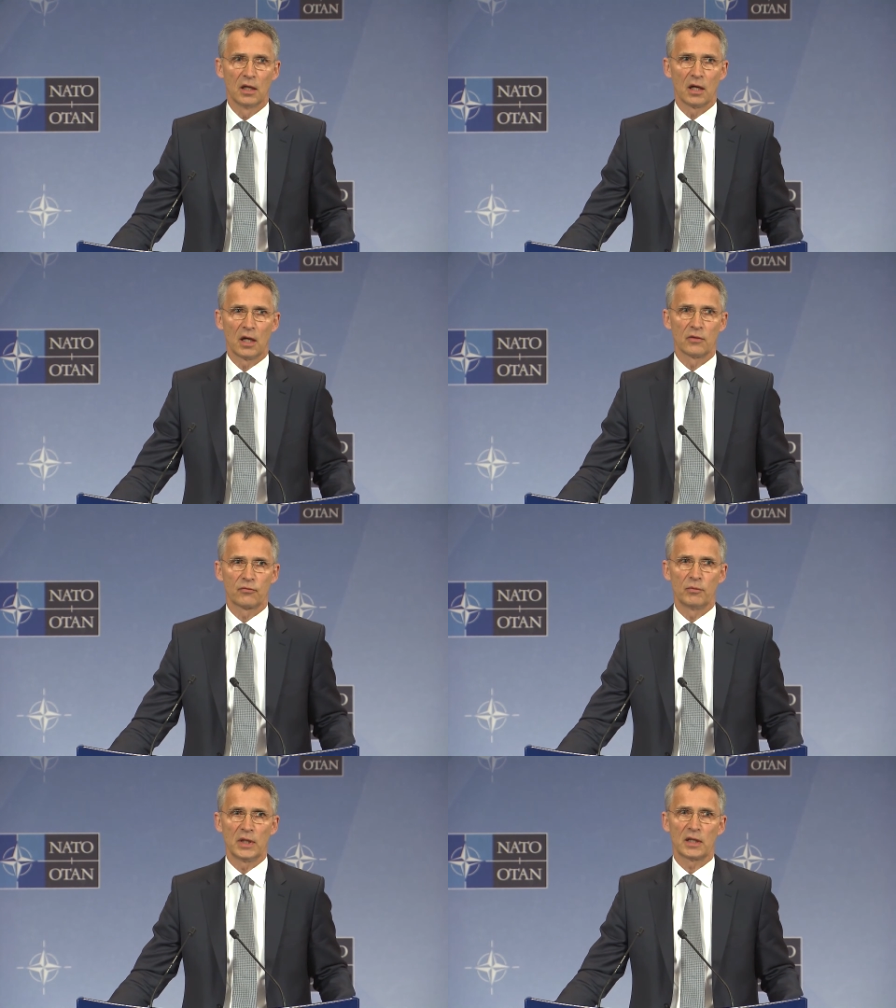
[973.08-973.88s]
And
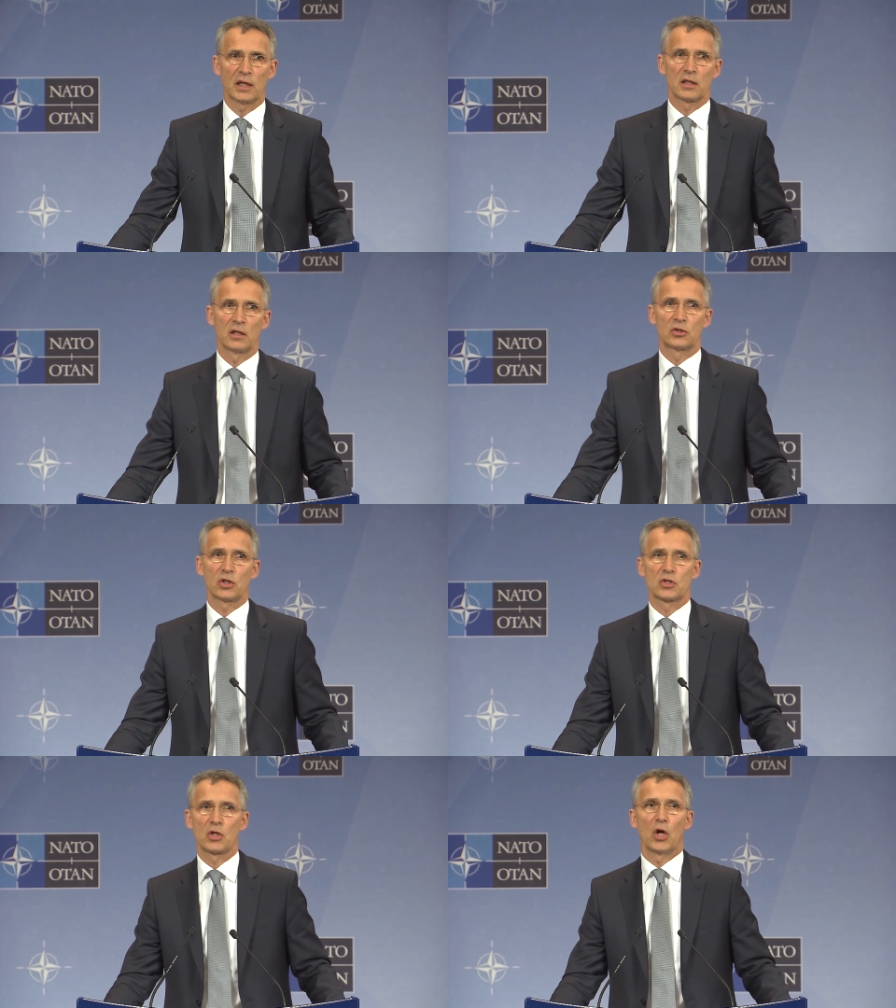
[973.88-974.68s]
for me, that
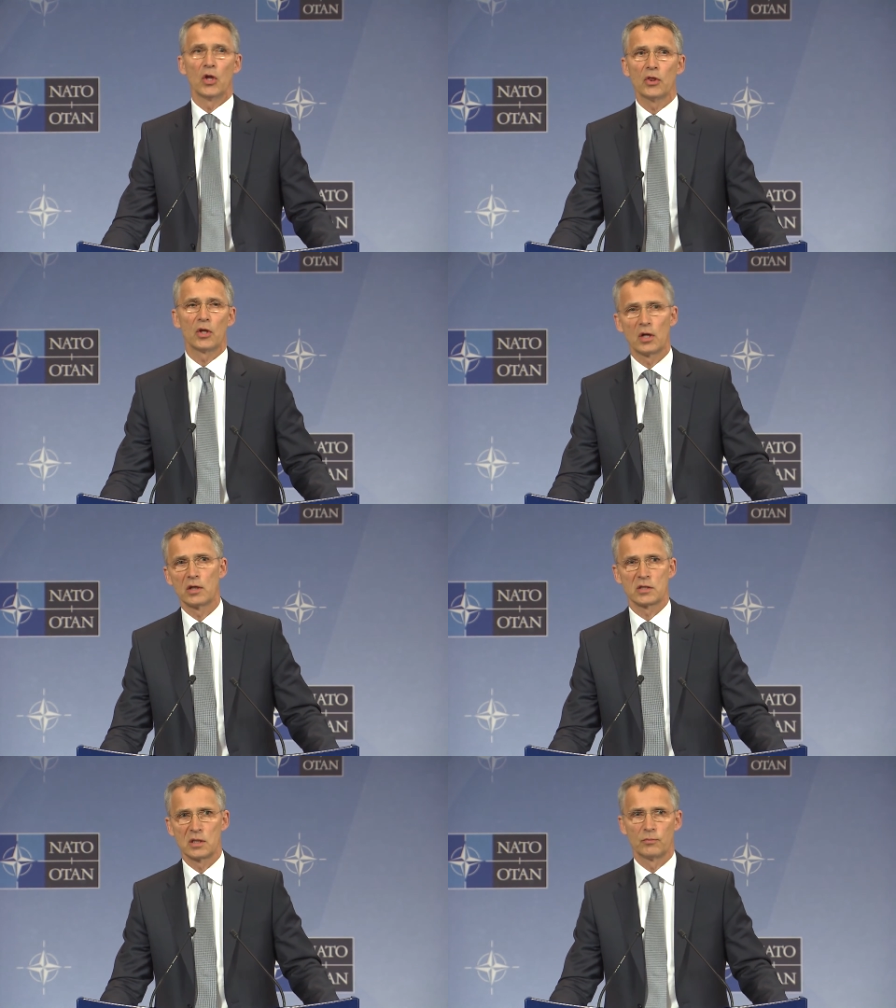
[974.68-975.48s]
just
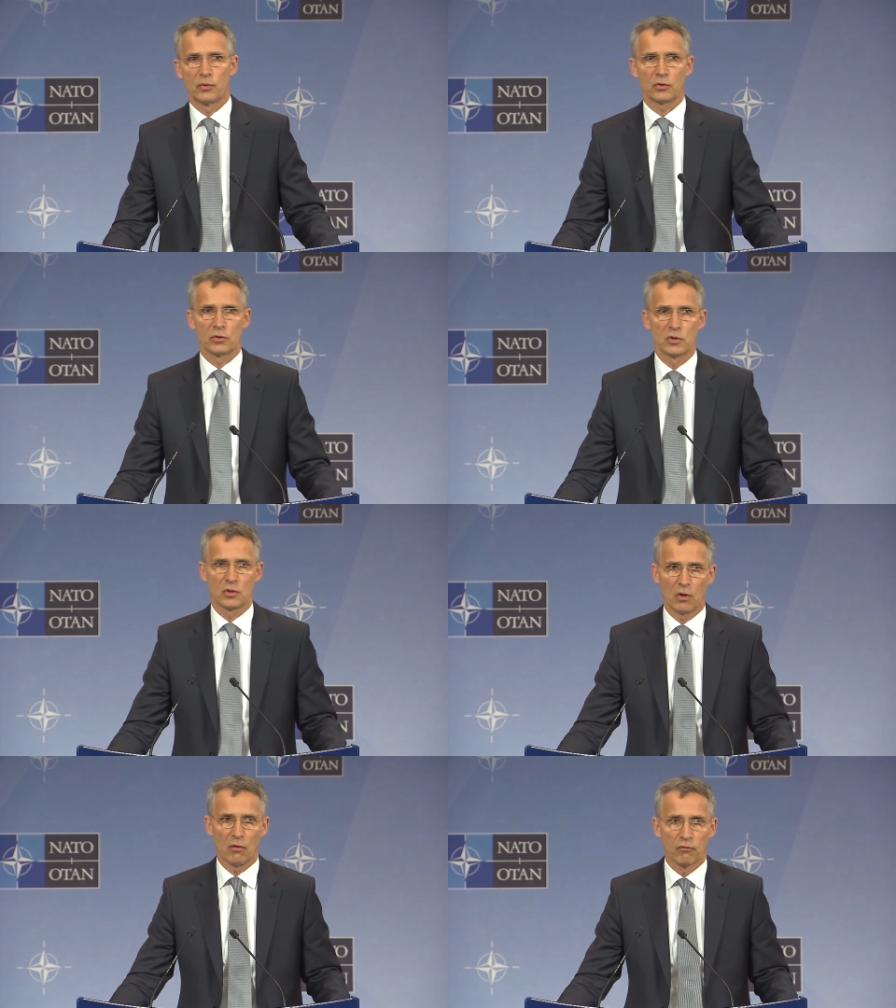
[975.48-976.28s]
underlines the
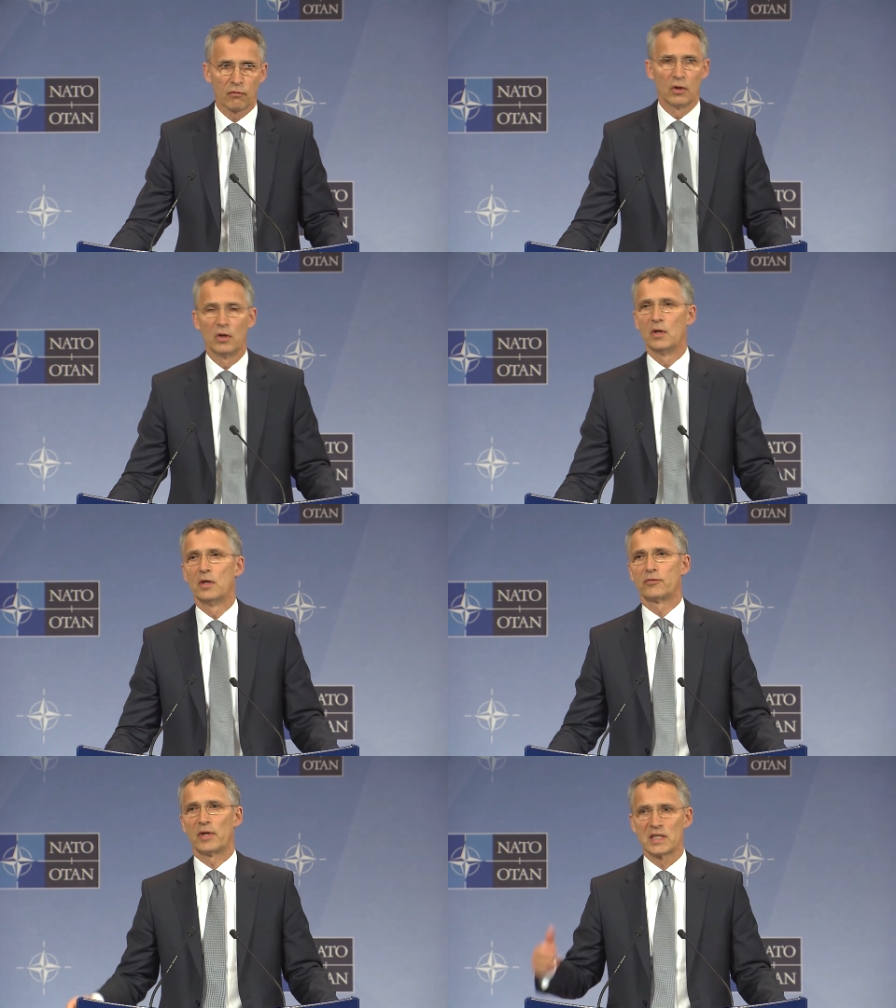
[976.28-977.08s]
importance of
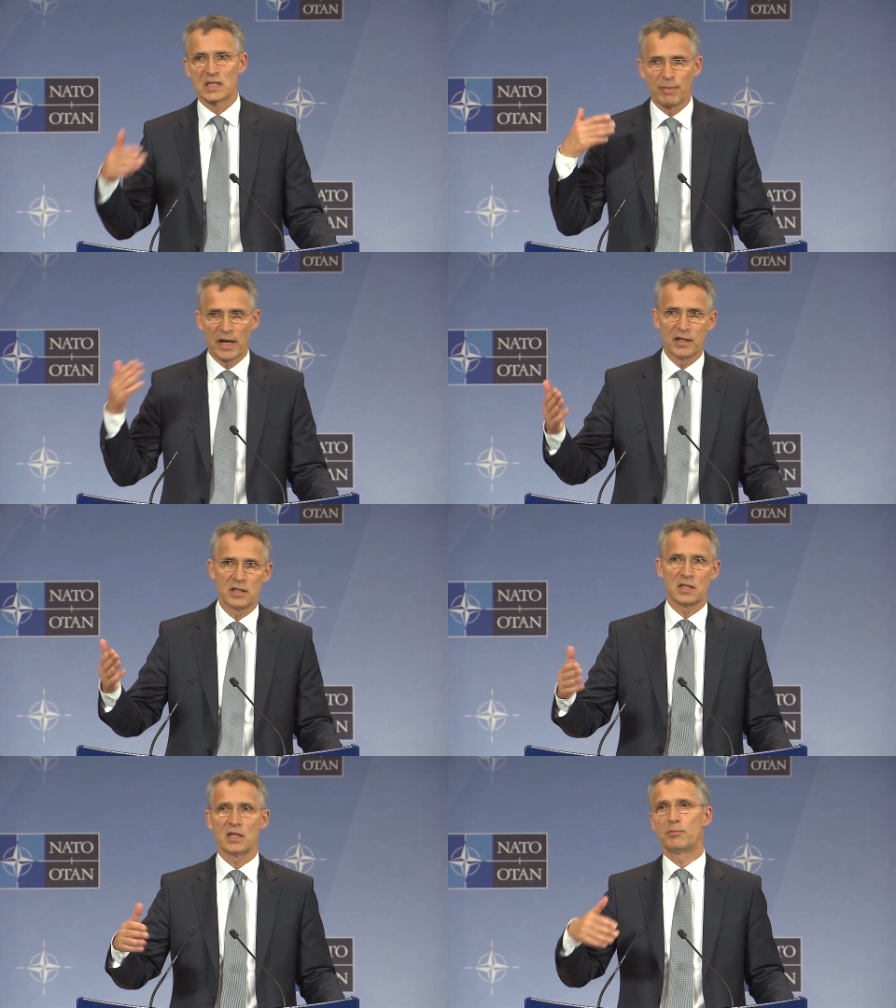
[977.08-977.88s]

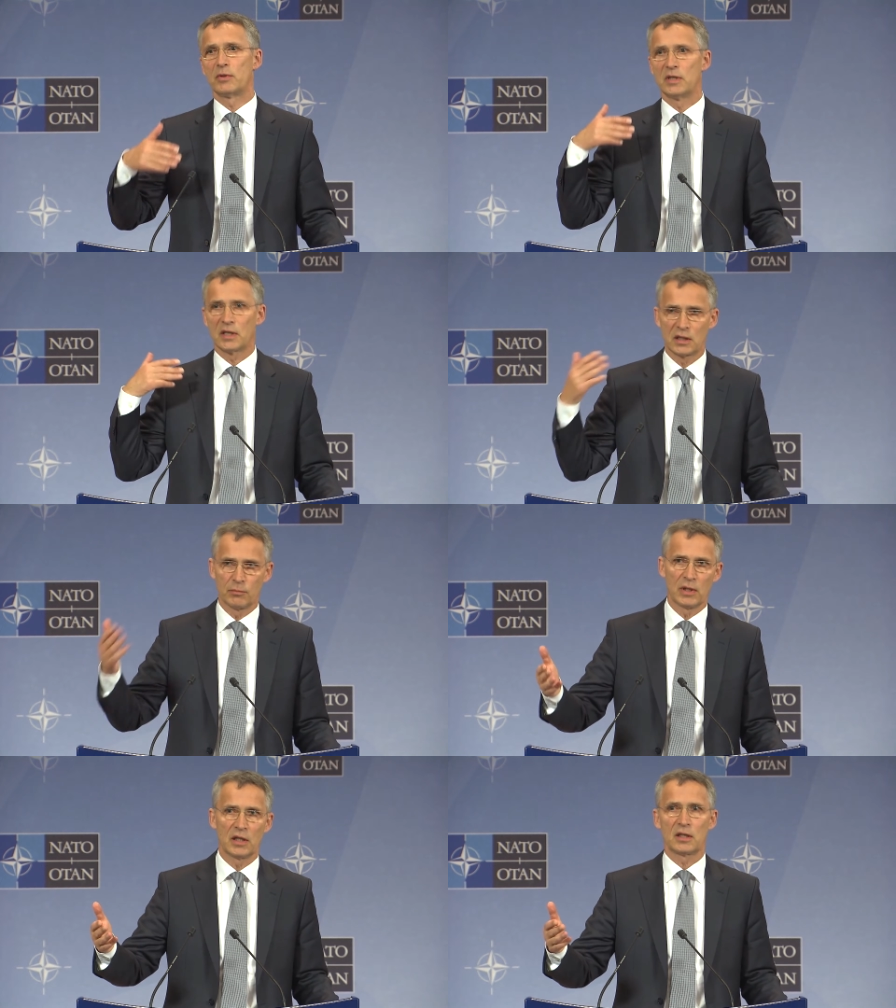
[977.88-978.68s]
transparency,
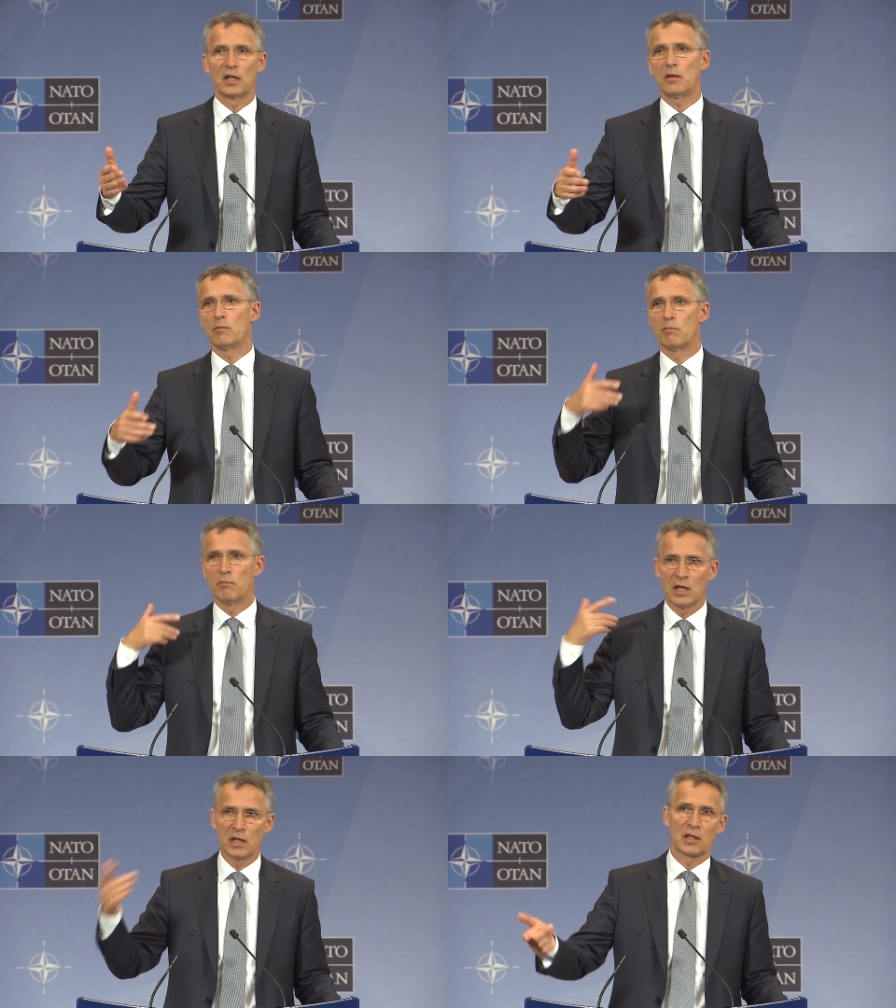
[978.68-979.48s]
predictability,
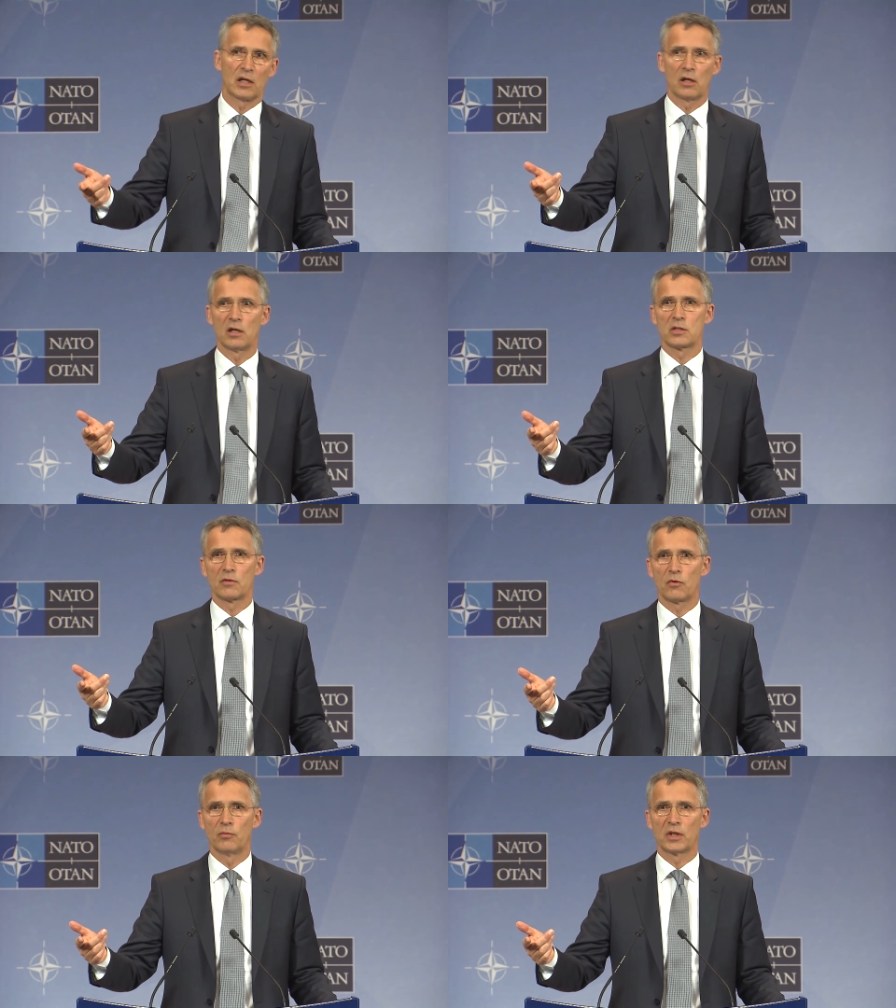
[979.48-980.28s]
military lines
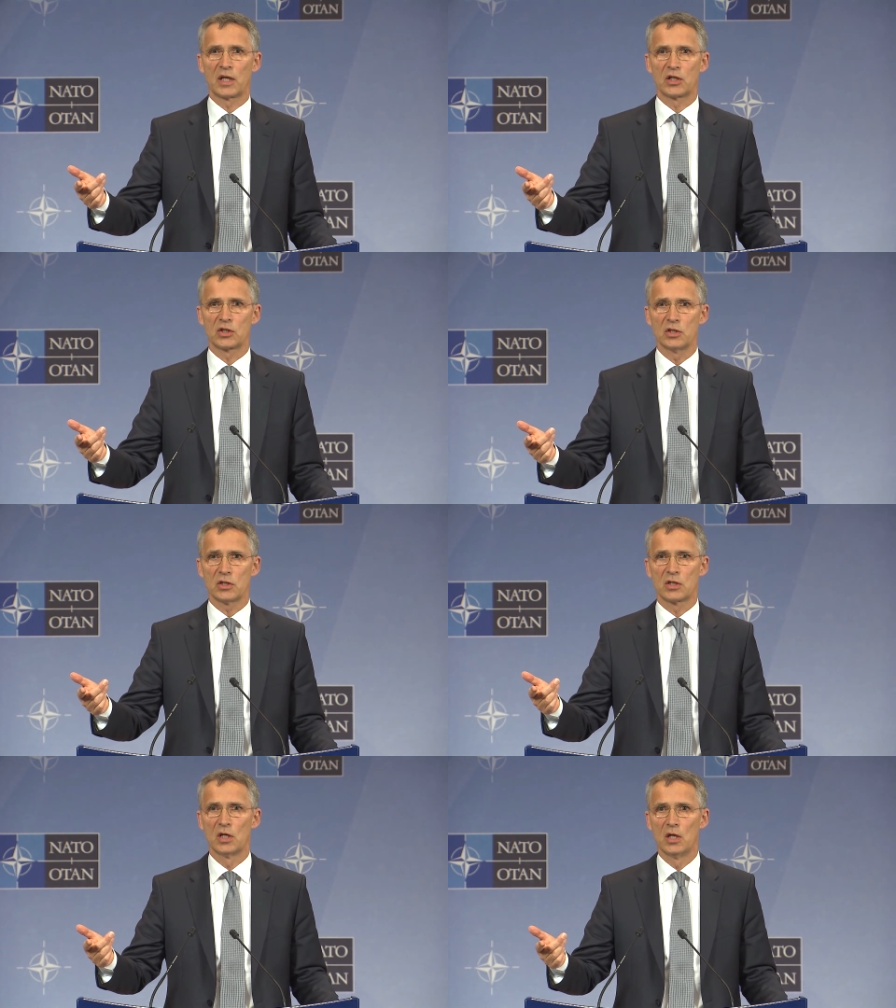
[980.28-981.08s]
of
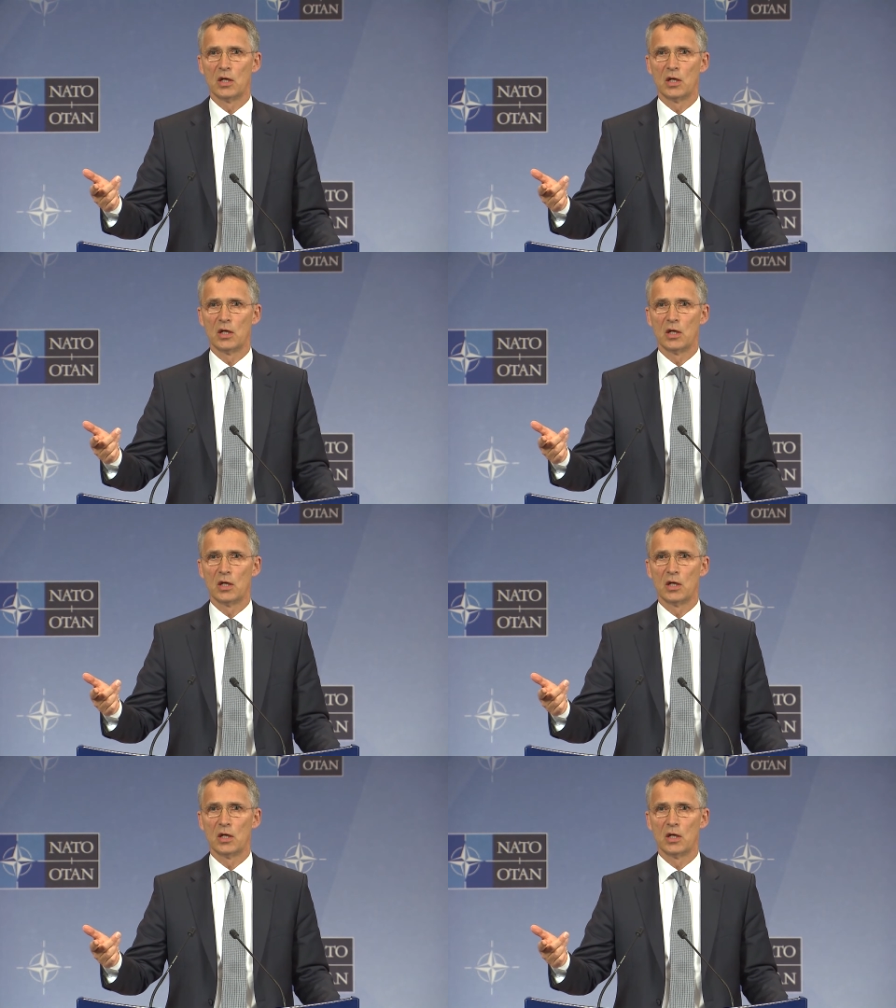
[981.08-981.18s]
communications,